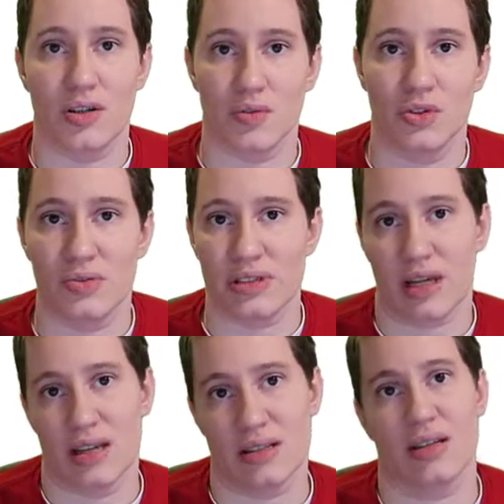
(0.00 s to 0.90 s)
You have to use
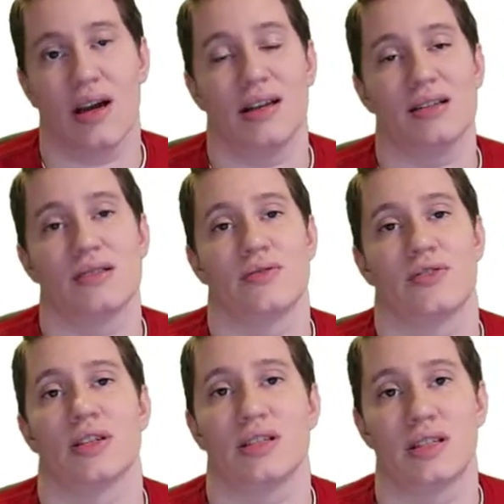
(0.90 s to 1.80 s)
second sine to
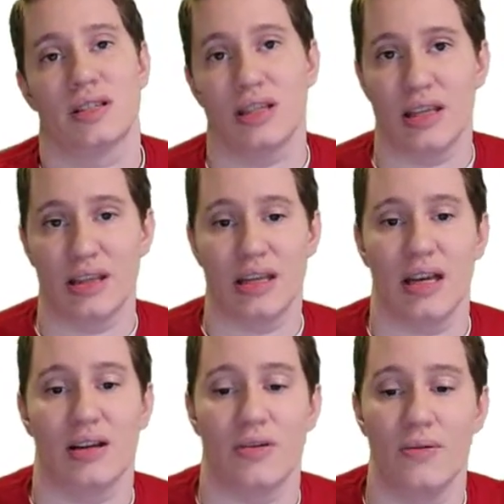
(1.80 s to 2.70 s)
finish it to get the
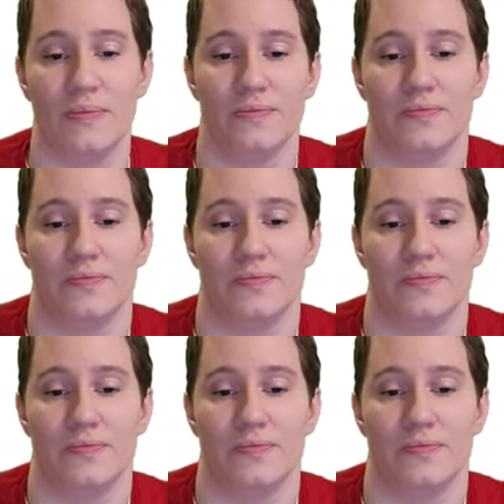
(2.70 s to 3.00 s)
angle.